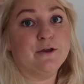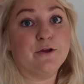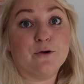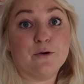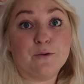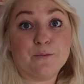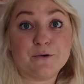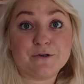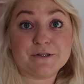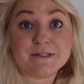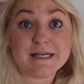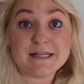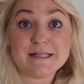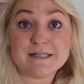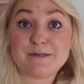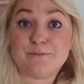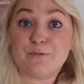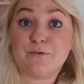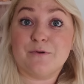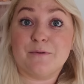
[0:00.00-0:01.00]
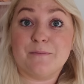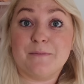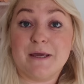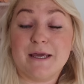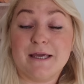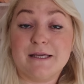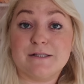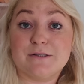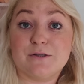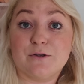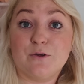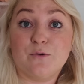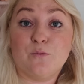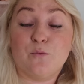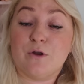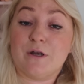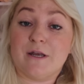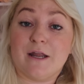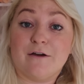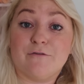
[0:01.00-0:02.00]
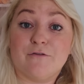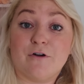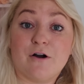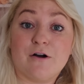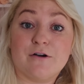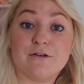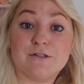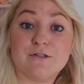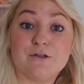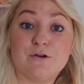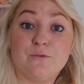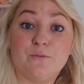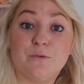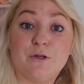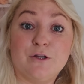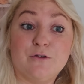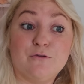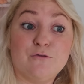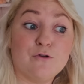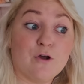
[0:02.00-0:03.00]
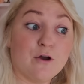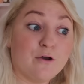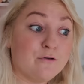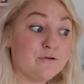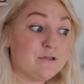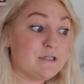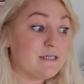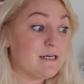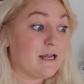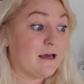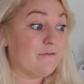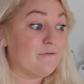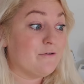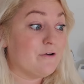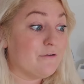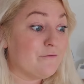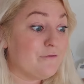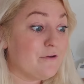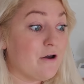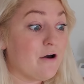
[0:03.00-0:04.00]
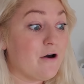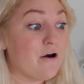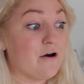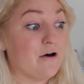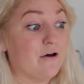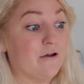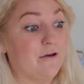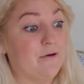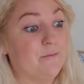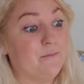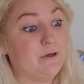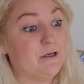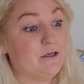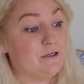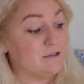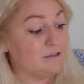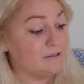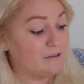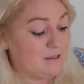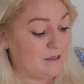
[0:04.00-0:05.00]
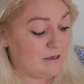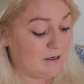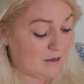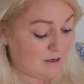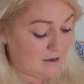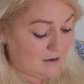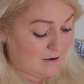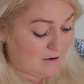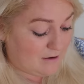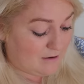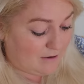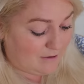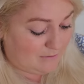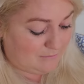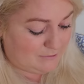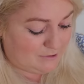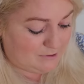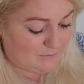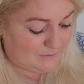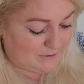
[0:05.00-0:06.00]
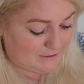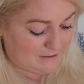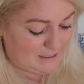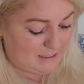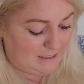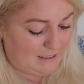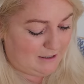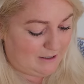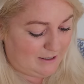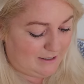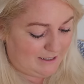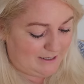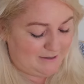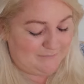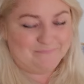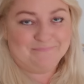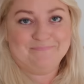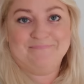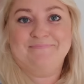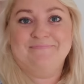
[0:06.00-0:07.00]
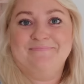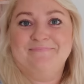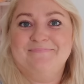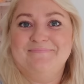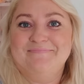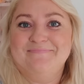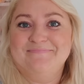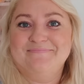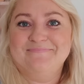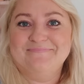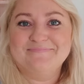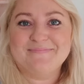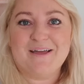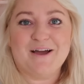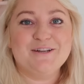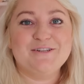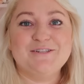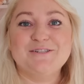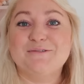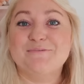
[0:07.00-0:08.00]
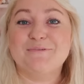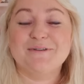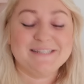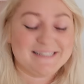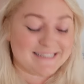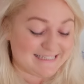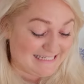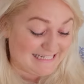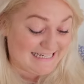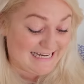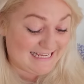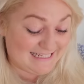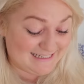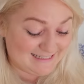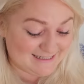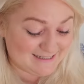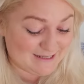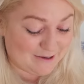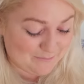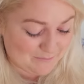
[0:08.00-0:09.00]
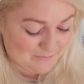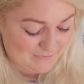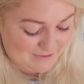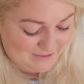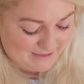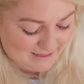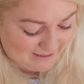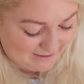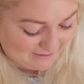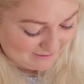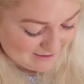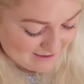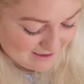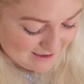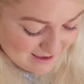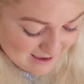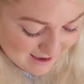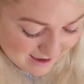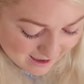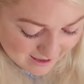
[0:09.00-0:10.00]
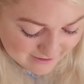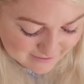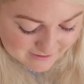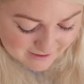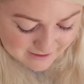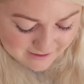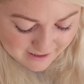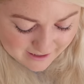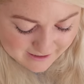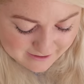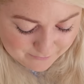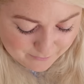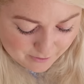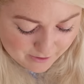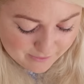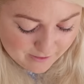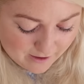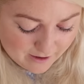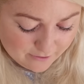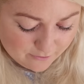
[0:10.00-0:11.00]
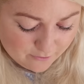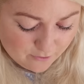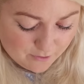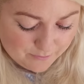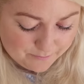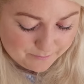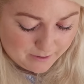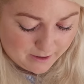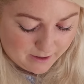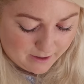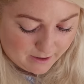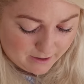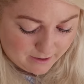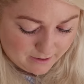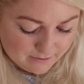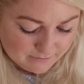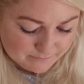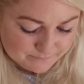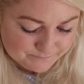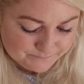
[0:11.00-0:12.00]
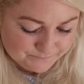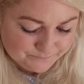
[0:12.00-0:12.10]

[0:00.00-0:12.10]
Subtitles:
you're more sensible than me, so you wouldn't have cast on when you know you didn't have enough yarn, because I'm just a bit silly like that. I just wanted to knit something. And then anyway, that got me